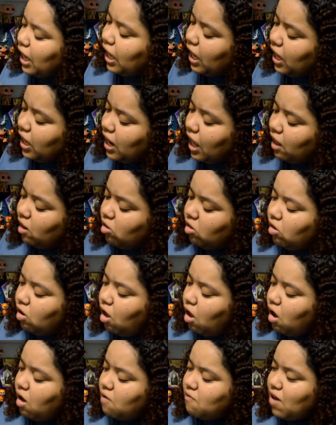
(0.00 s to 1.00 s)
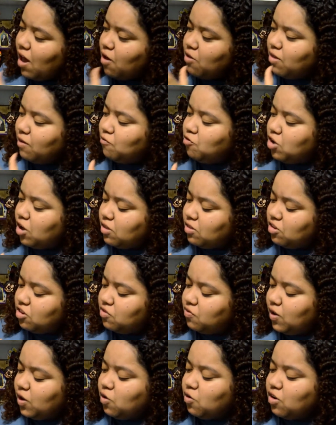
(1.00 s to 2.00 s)
And I love how they've done
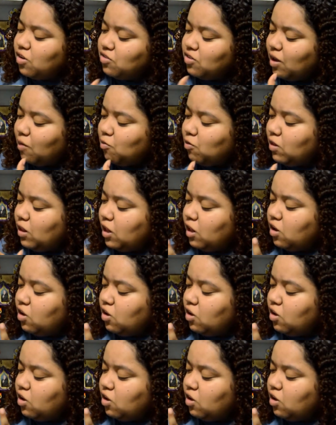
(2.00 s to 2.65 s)
this figure because everything